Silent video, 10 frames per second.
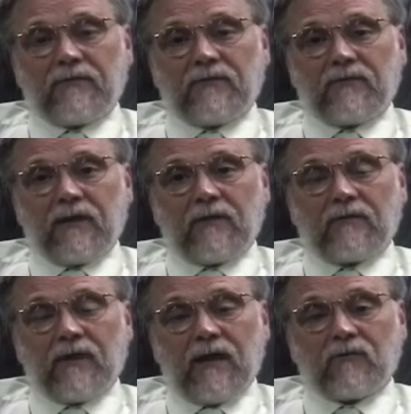
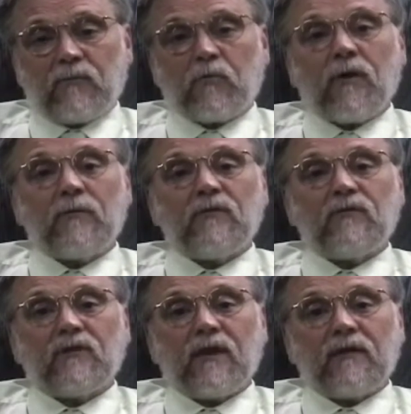It has a
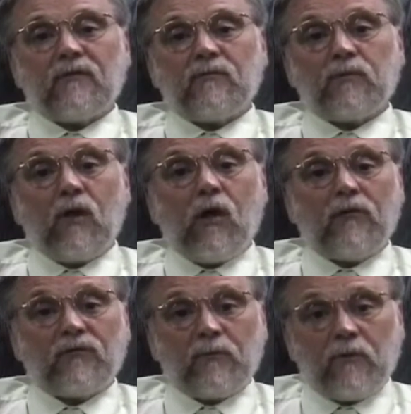premise that is
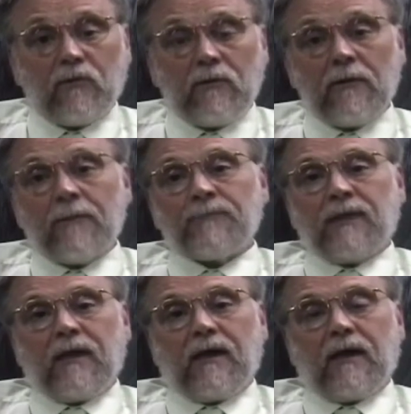plausible,
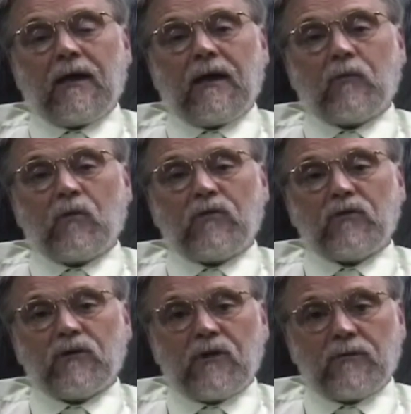
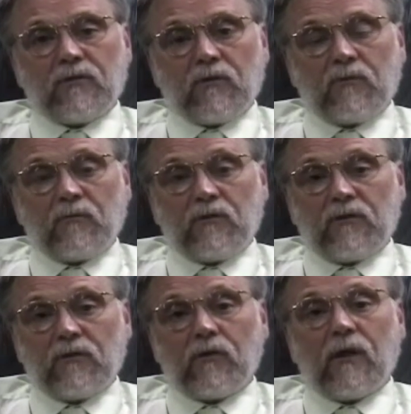and whether you can come to
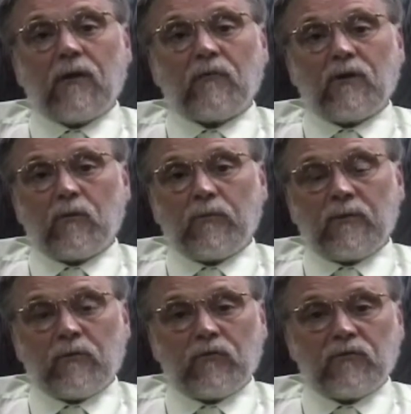grips with it or not
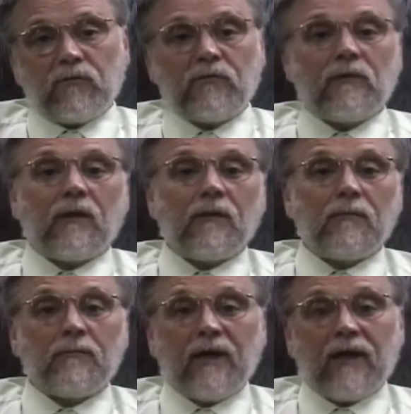really will be a
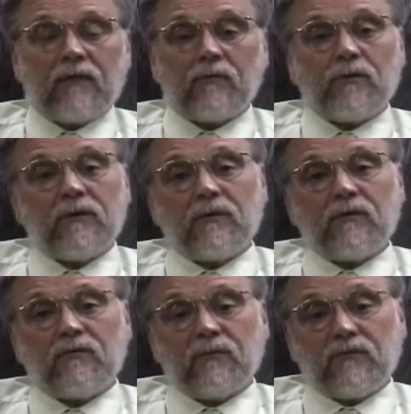personal matter.
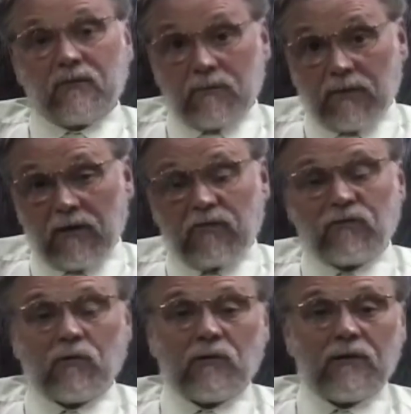But it's a
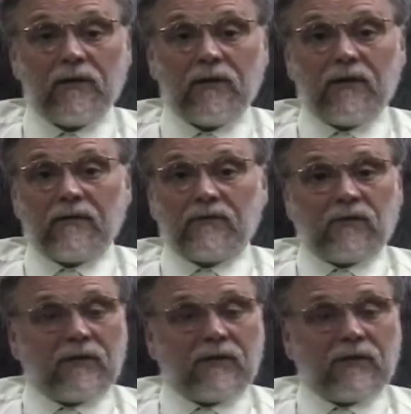compelling story.